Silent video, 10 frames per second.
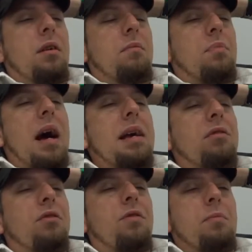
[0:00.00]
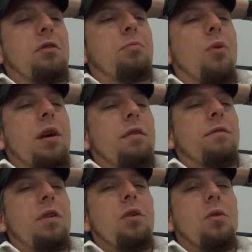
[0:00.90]
biased from his point
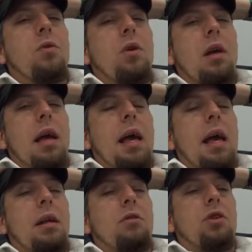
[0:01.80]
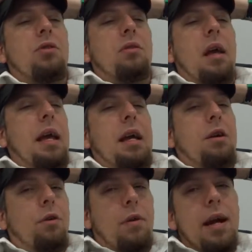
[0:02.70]
of view and just
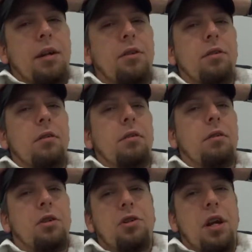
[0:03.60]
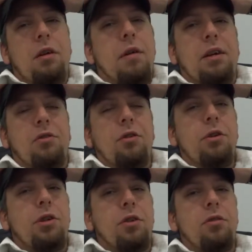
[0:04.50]
incorrect. They're just incorrect
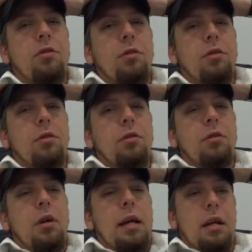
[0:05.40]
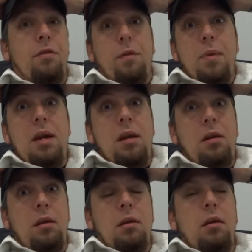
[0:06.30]
assertions, at least for
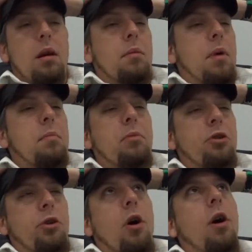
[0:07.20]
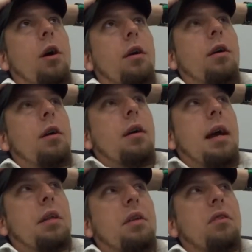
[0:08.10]
me. I'm sure there are
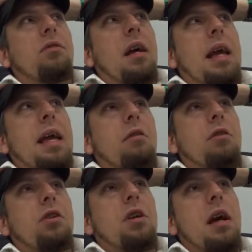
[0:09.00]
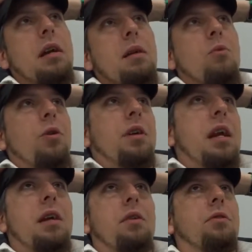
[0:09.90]
atheists that hate Christianity more than
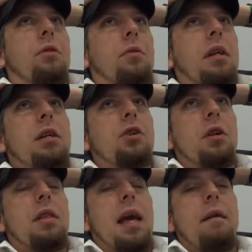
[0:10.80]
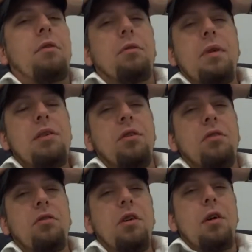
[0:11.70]
any other religion, and they have their
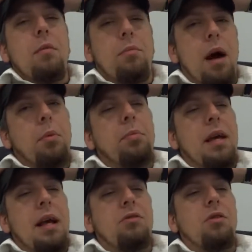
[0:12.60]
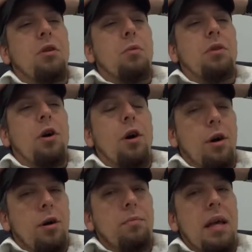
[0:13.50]
reasons. Probably has to do with the
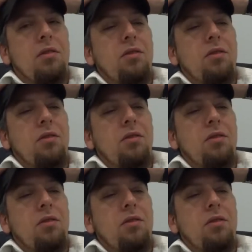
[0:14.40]
harm they